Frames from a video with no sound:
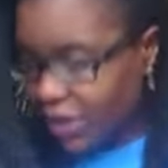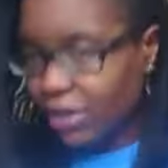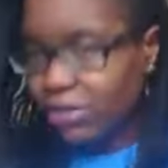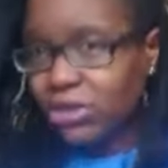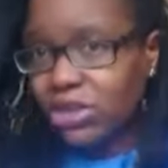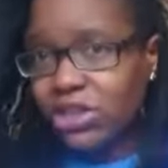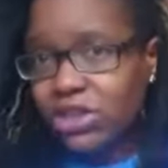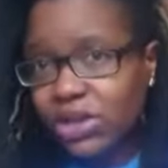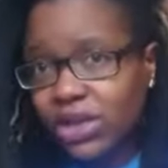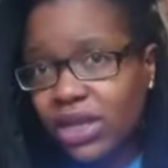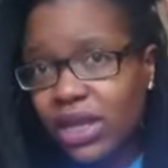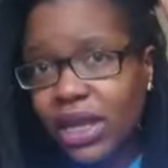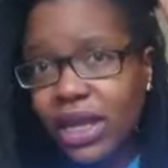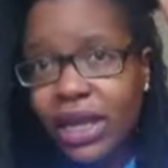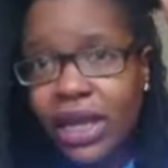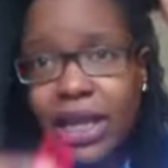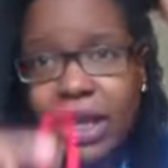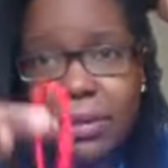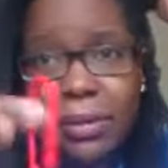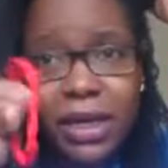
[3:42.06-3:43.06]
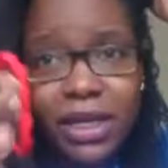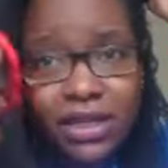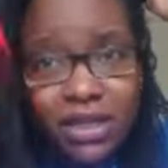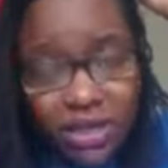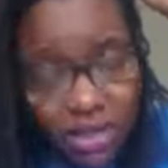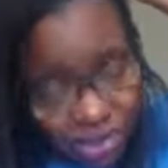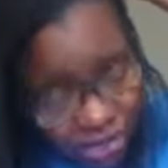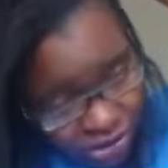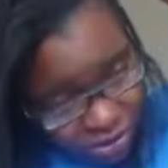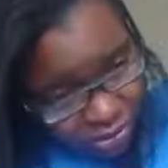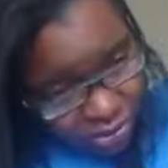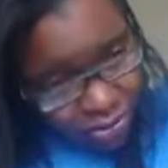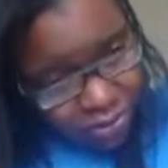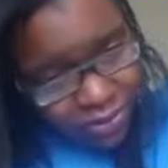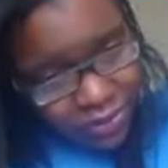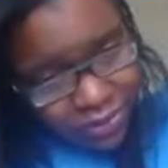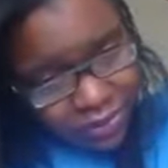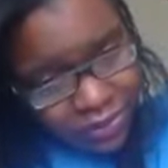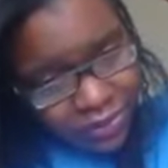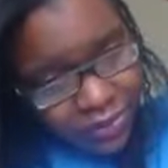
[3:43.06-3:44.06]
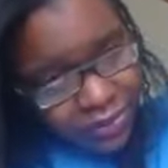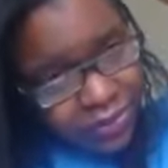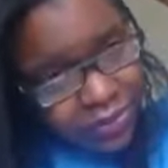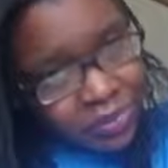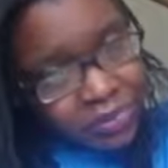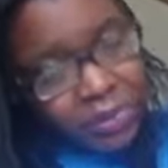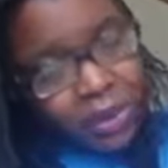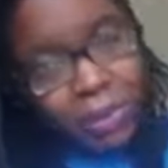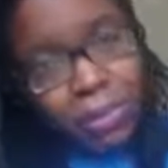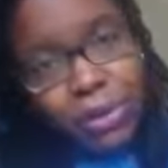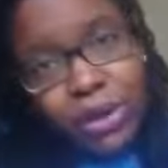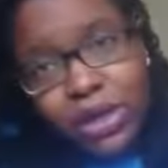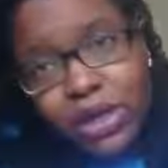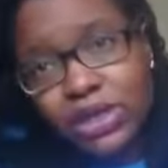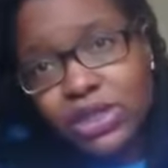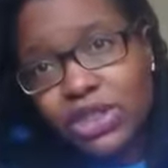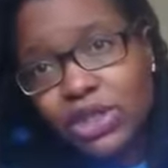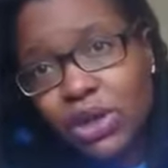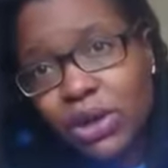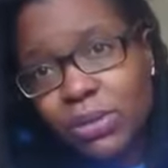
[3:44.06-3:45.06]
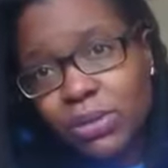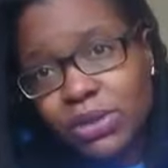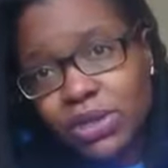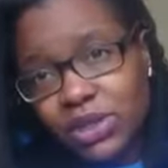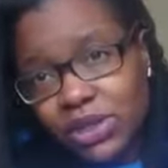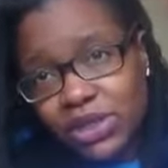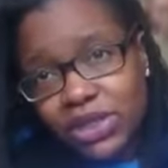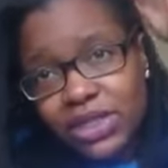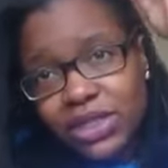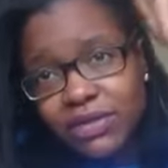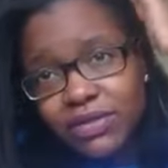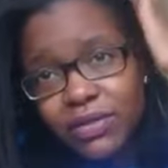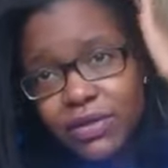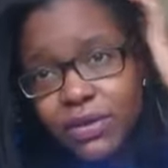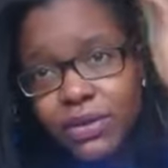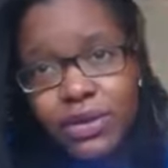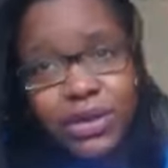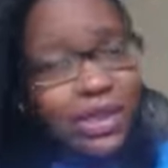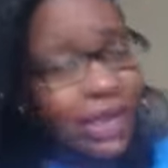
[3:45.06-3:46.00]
then I'm just going to get a hairband and just put it on top so it doesn't fall